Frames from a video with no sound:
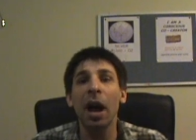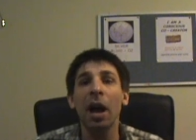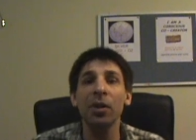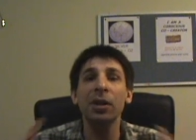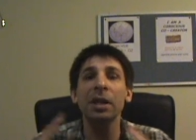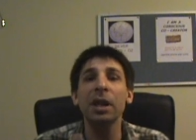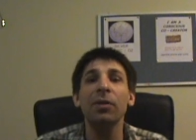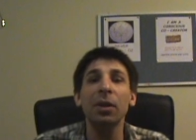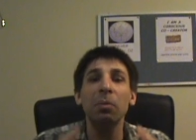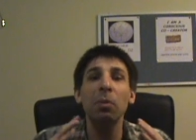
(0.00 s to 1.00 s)
how there's
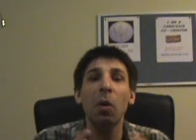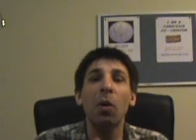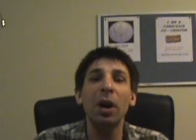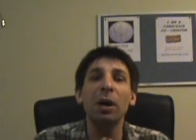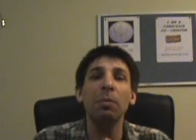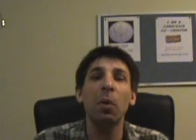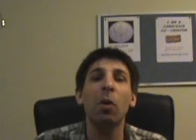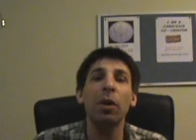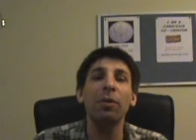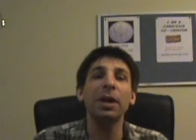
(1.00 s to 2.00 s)
even more and
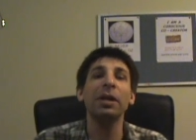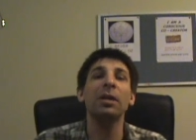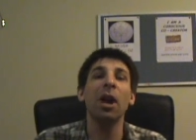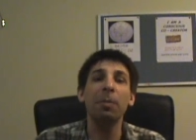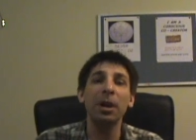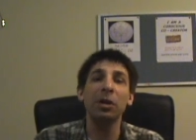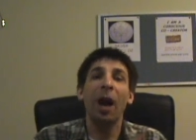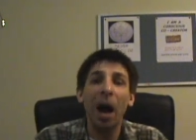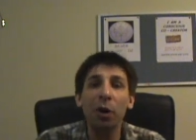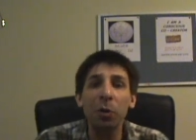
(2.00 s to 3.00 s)
more of these coming. So
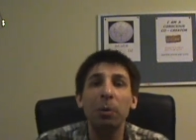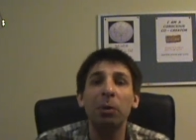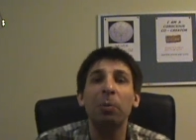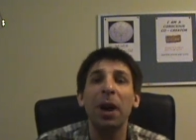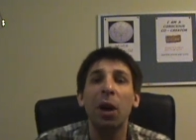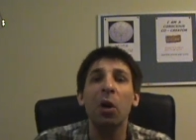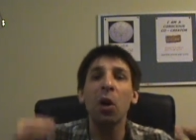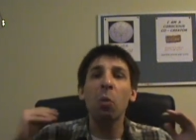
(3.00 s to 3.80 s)
how do we prepare?